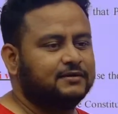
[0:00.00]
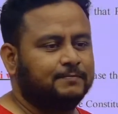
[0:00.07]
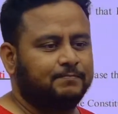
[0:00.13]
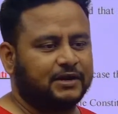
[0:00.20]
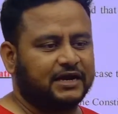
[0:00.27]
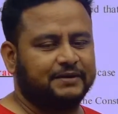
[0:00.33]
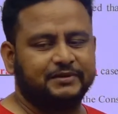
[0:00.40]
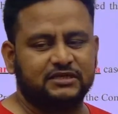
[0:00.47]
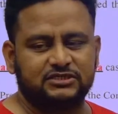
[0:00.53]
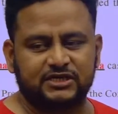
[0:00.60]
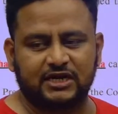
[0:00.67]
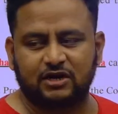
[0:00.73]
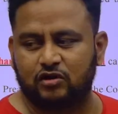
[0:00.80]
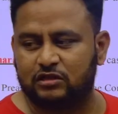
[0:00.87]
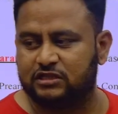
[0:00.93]
prime minister, and
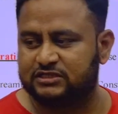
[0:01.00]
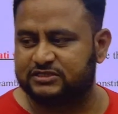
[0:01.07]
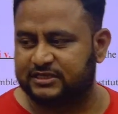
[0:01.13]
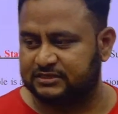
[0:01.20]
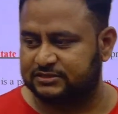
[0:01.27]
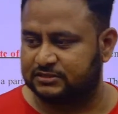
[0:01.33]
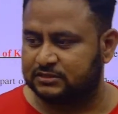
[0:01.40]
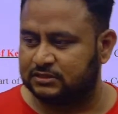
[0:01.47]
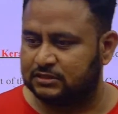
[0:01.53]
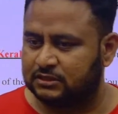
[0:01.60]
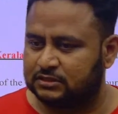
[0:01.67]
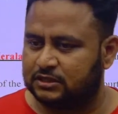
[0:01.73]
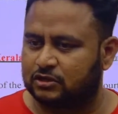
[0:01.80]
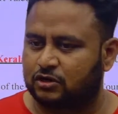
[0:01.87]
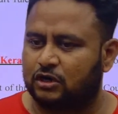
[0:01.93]
all these things.
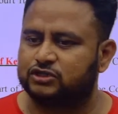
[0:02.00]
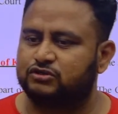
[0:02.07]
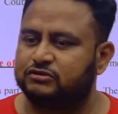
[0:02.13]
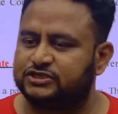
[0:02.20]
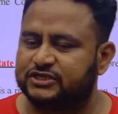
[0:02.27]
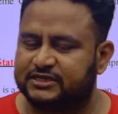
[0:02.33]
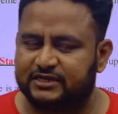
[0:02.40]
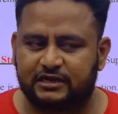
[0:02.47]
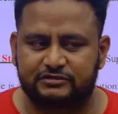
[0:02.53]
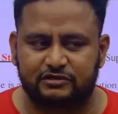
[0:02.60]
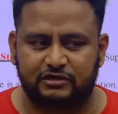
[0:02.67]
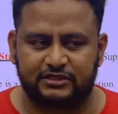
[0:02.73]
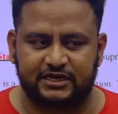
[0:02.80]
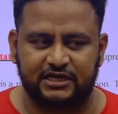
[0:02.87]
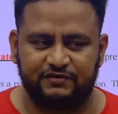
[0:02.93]
The constitution derives
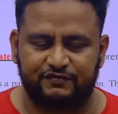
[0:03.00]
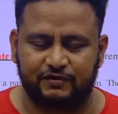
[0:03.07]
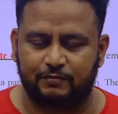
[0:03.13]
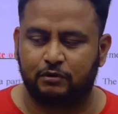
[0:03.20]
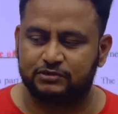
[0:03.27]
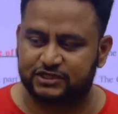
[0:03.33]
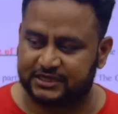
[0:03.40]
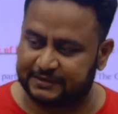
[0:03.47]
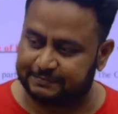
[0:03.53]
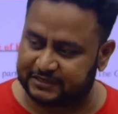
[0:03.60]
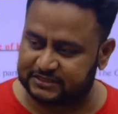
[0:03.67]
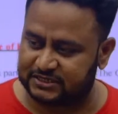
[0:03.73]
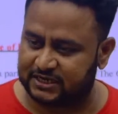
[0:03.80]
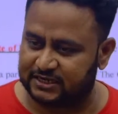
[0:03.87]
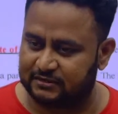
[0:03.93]
authority from option A,
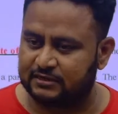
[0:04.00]
president,